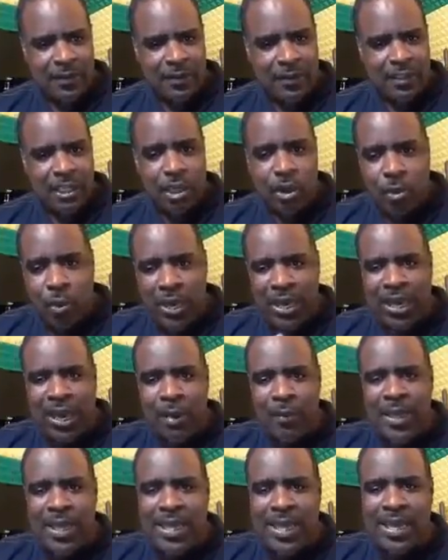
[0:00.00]
The
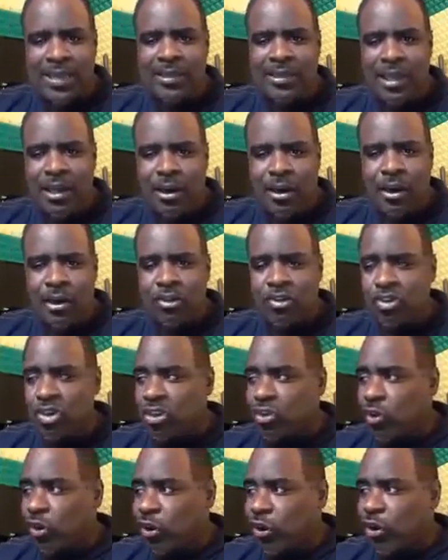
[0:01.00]
quicker we get the country
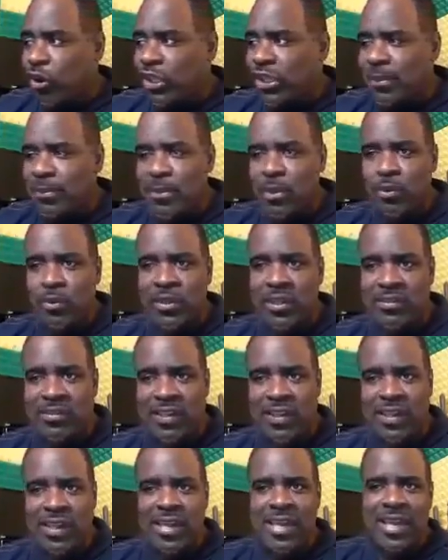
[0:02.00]
to herd
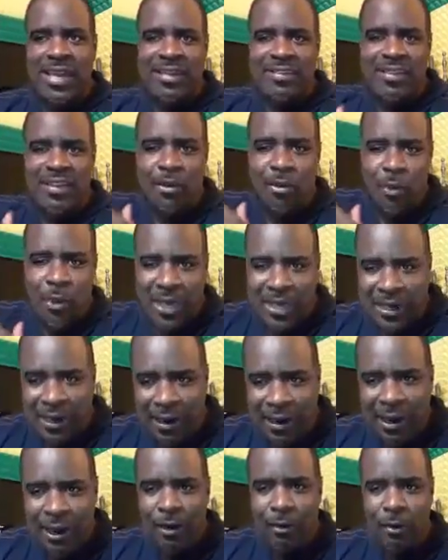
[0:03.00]
immunity, is the
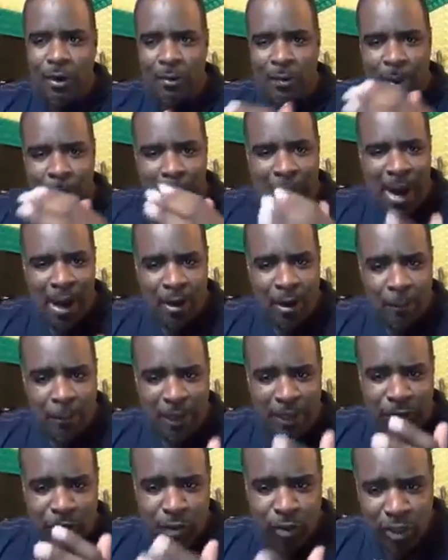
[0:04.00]
quicker we'll be back up
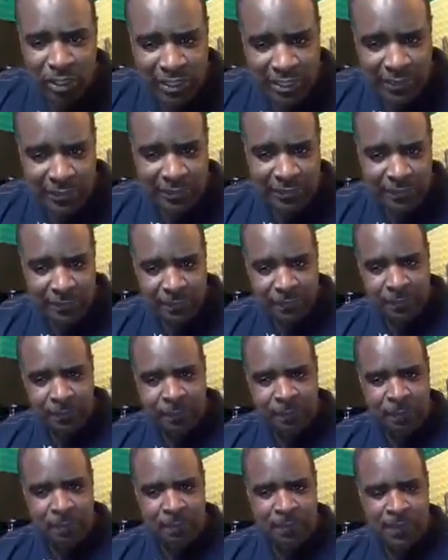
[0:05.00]
and running.
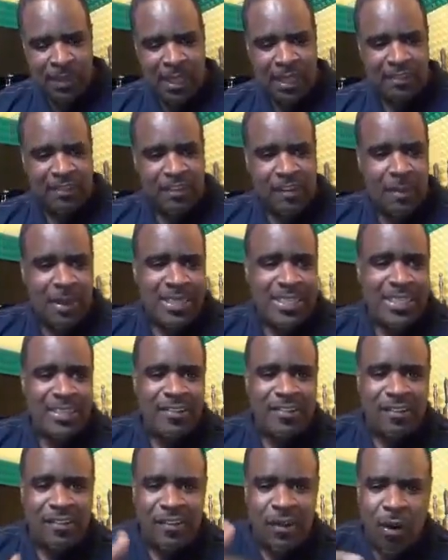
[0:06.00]
And some of
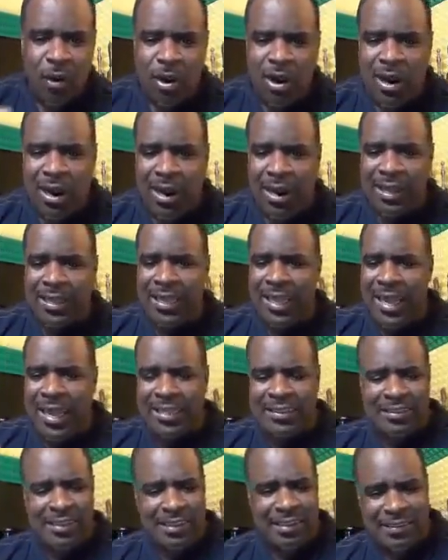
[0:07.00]
these so-called
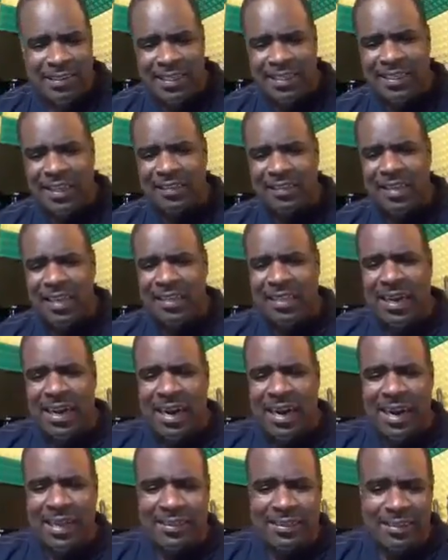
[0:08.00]
entertainers and
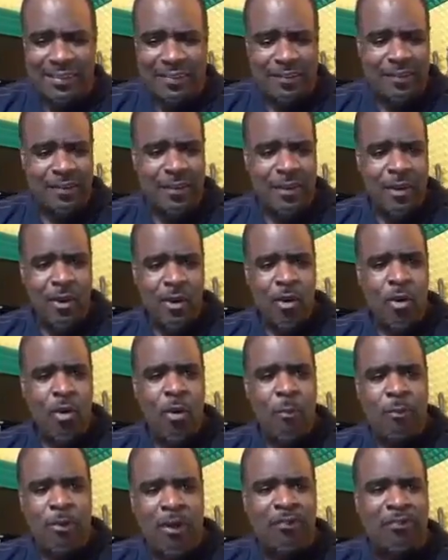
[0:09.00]
artists
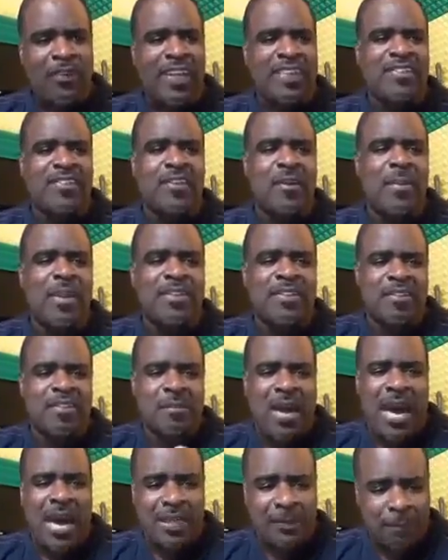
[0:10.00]
who profess to be
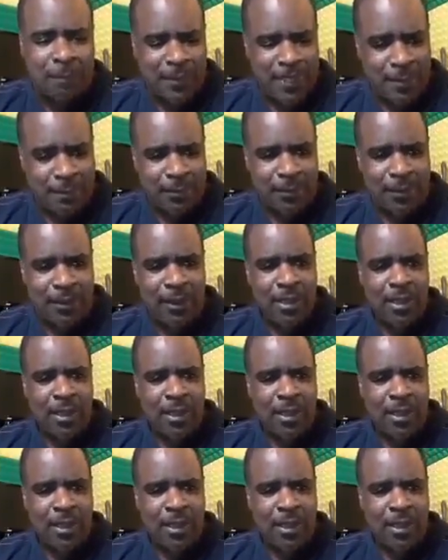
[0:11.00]
smart people,